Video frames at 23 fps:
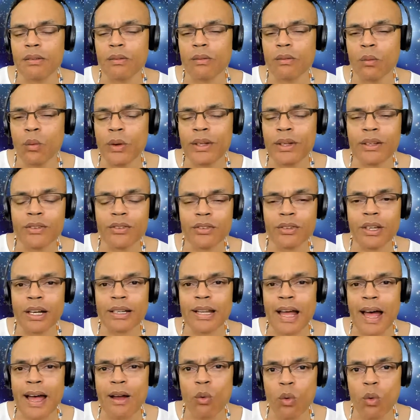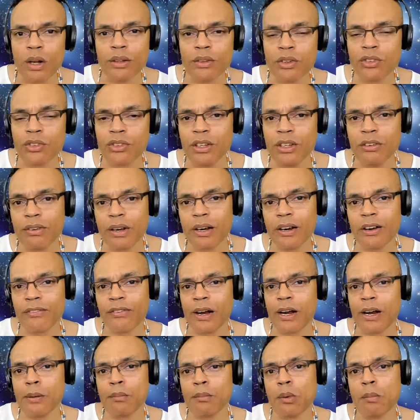when it's done, I want to see
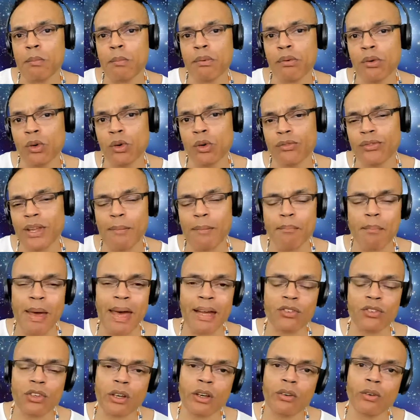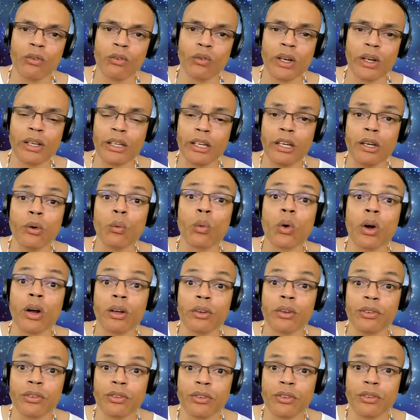verifiable proof that magic really
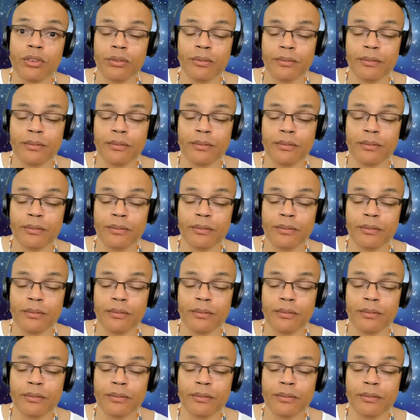works.